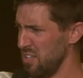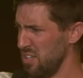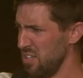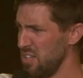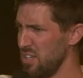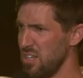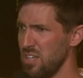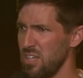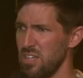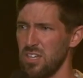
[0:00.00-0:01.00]

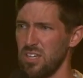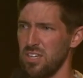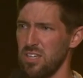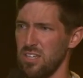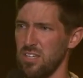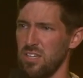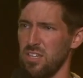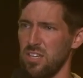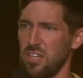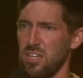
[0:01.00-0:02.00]

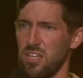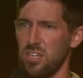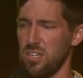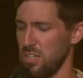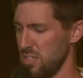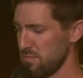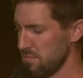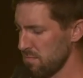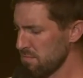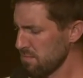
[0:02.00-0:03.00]

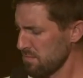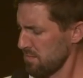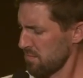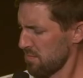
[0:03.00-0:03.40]
Nothing is said.